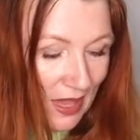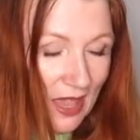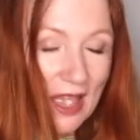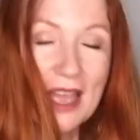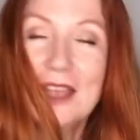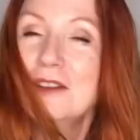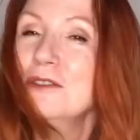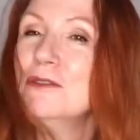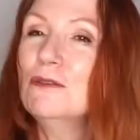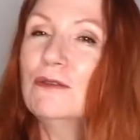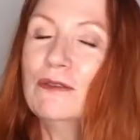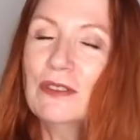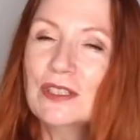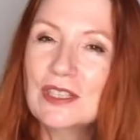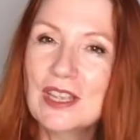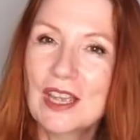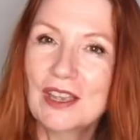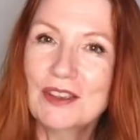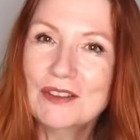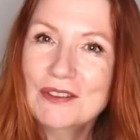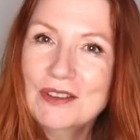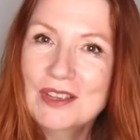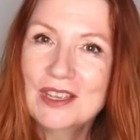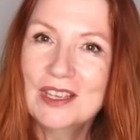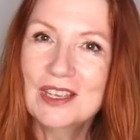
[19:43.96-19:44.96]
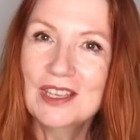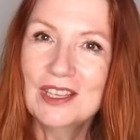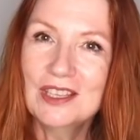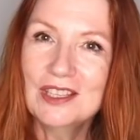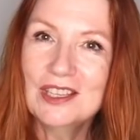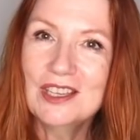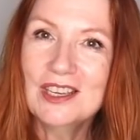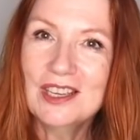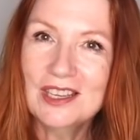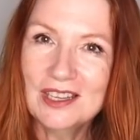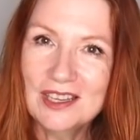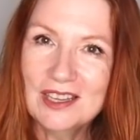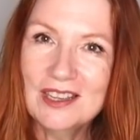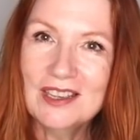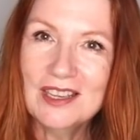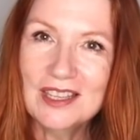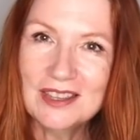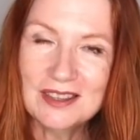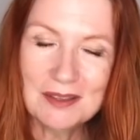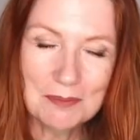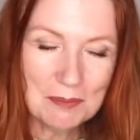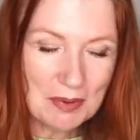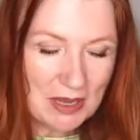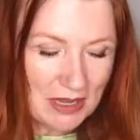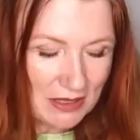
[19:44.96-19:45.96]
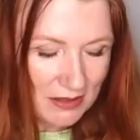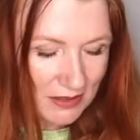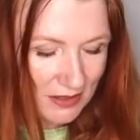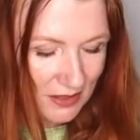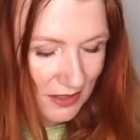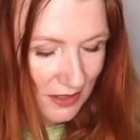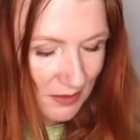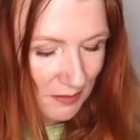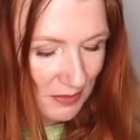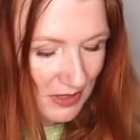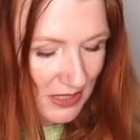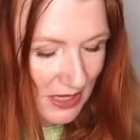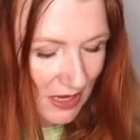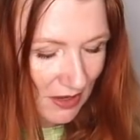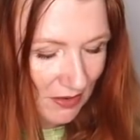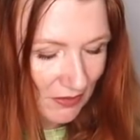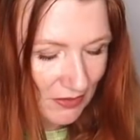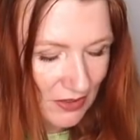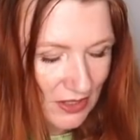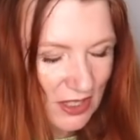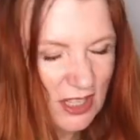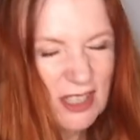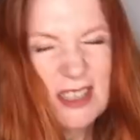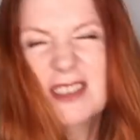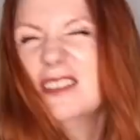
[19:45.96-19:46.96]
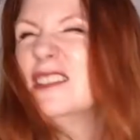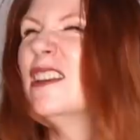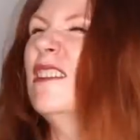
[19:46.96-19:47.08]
And also, you can hide the buttons themselves, so you